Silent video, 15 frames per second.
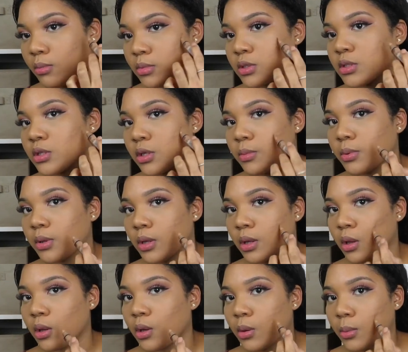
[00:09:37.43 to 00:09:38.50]
I'm just going to put
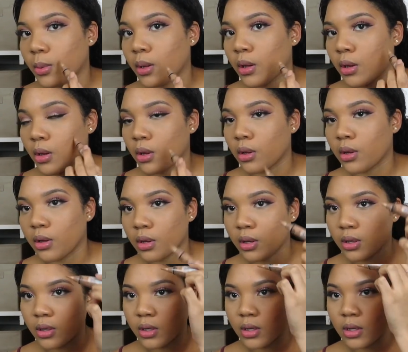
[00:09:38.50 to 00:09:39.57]
a little bit
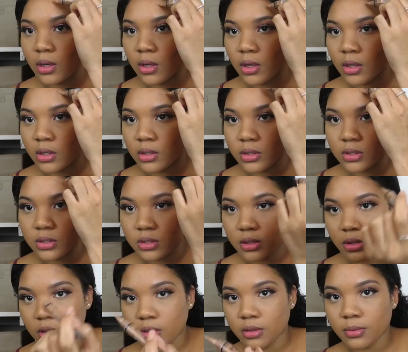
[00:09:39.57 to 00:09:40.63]
on,
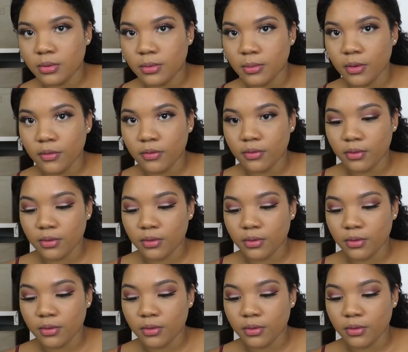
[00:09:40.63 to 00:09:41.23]
just a little bit on my